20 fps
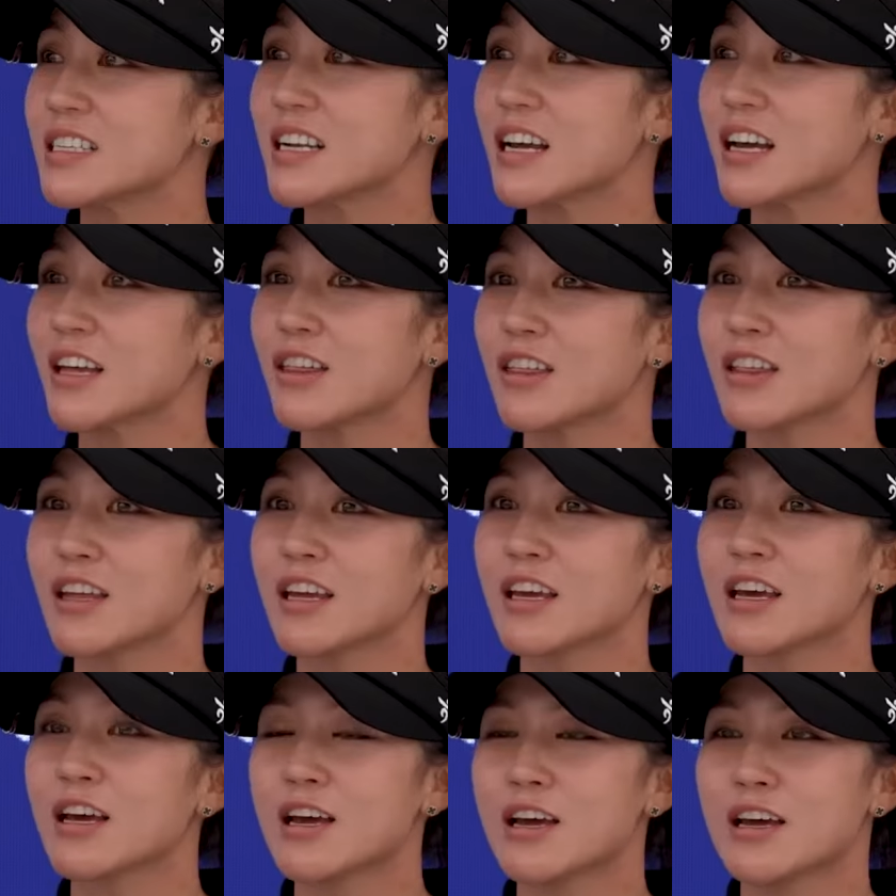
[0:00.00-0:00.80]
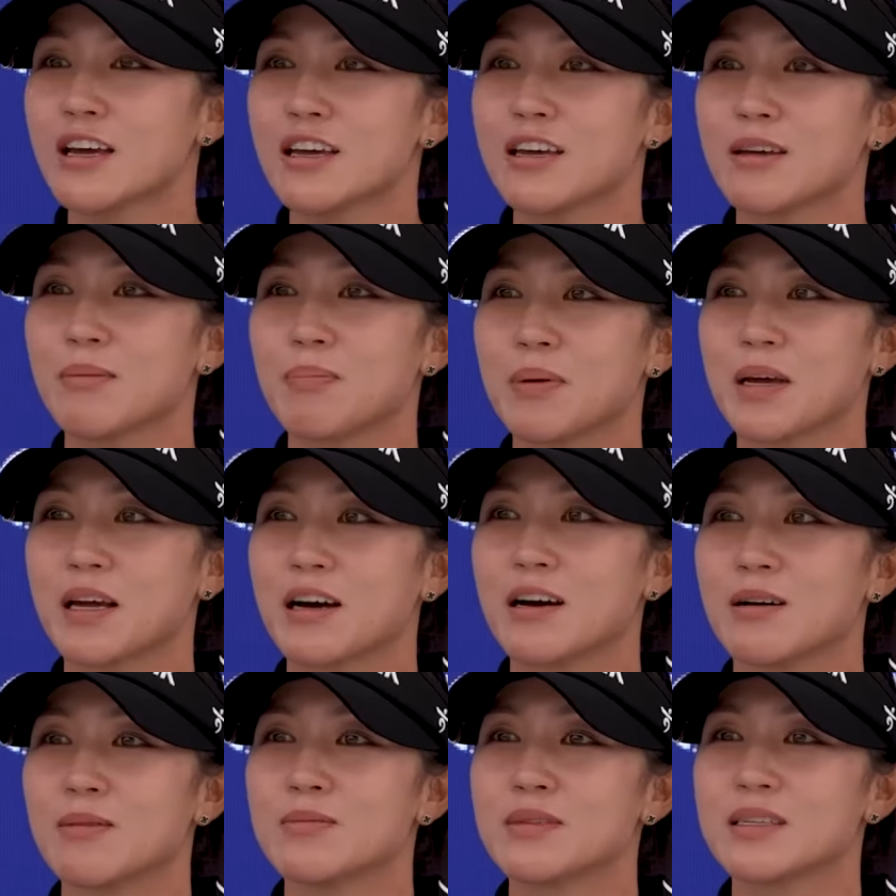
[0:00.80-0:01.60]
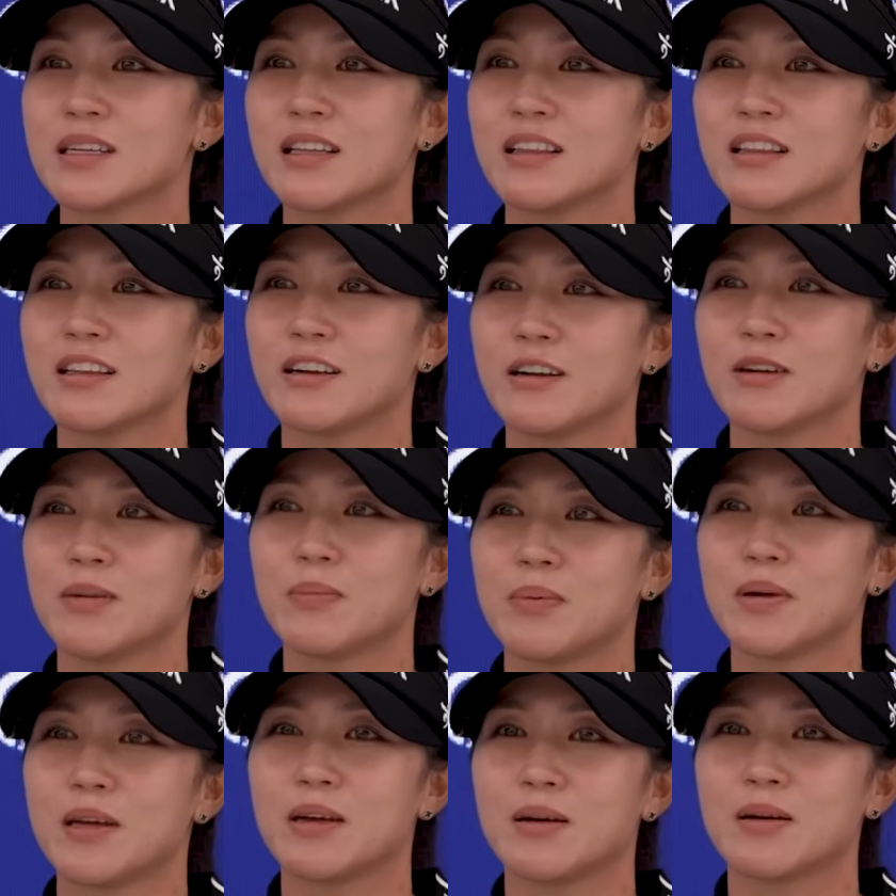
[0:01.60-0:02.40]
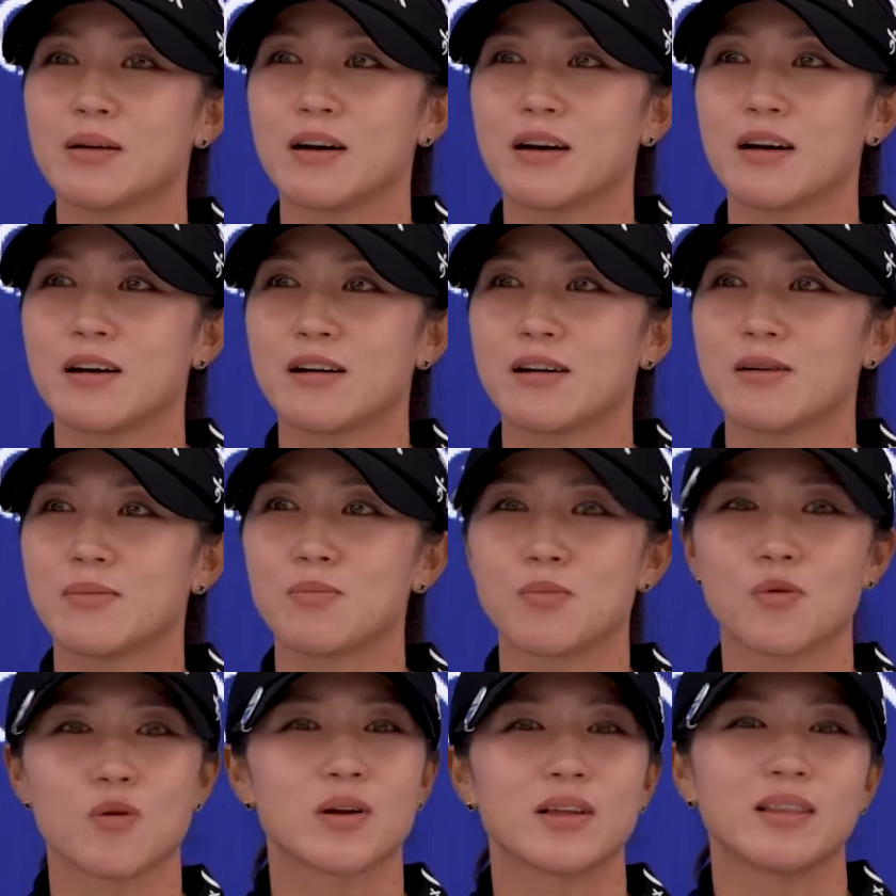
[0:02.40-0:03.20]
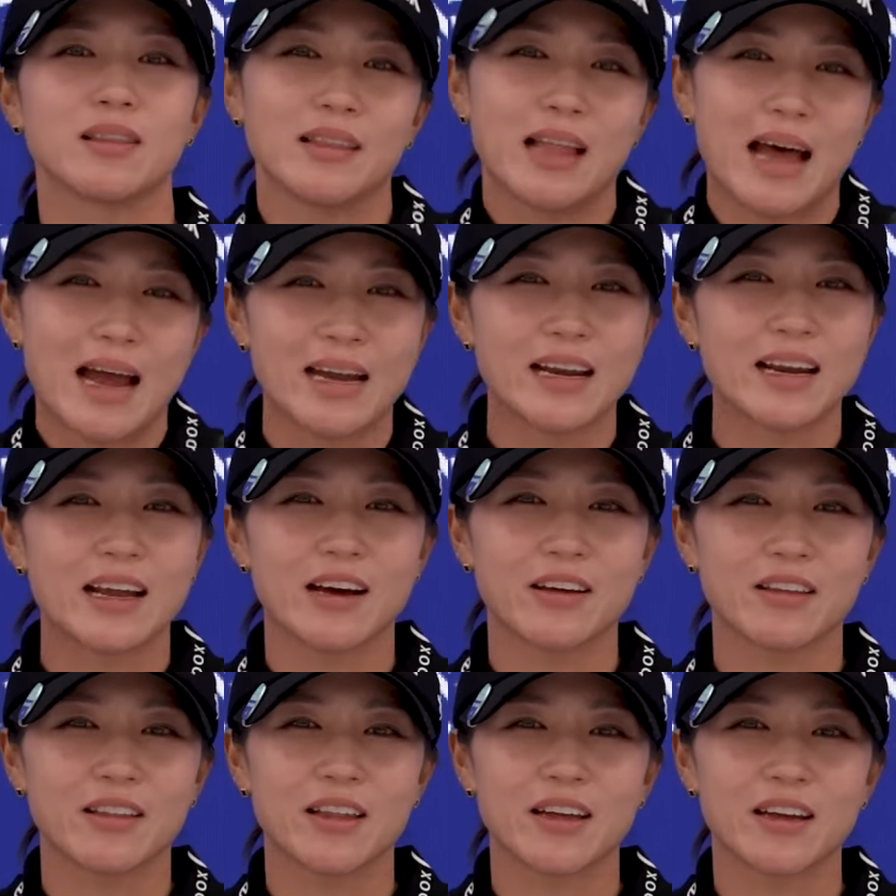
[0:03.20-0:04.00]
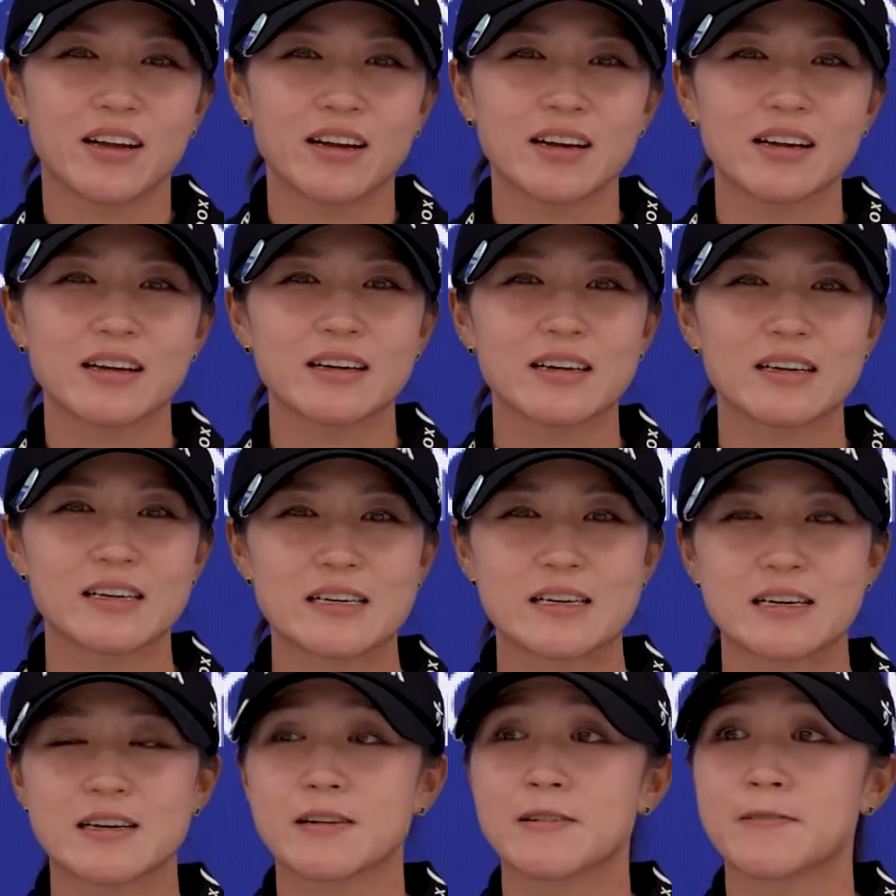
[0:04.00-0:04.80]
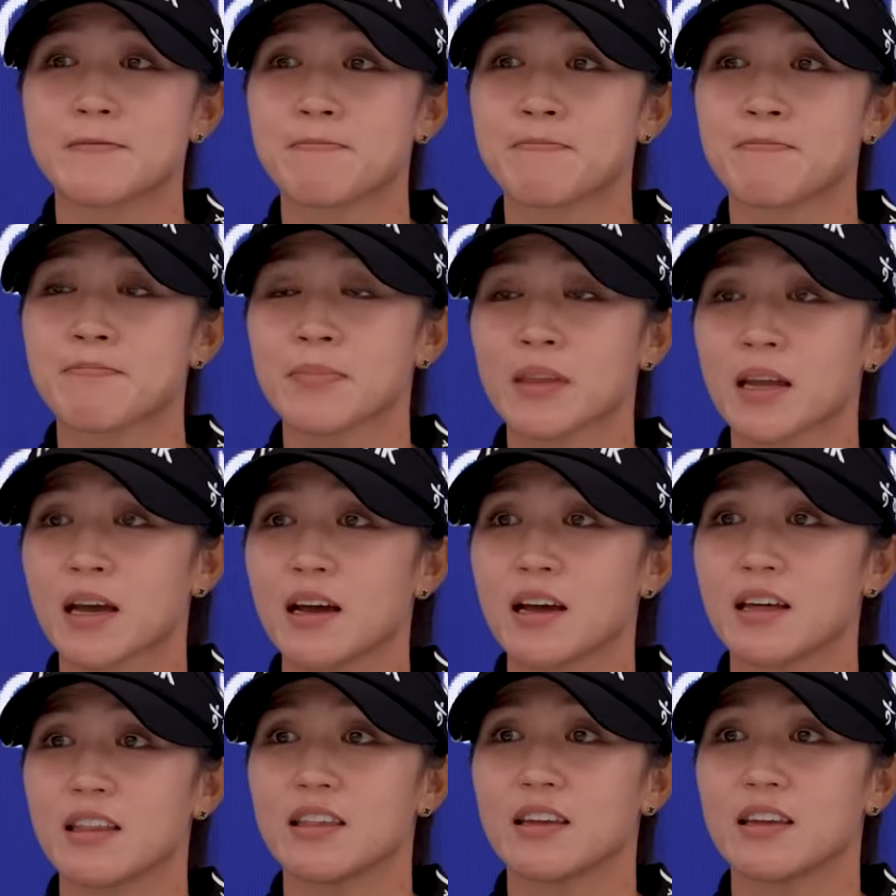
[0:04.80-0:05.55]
And I think it becomes a little bit more light out there. I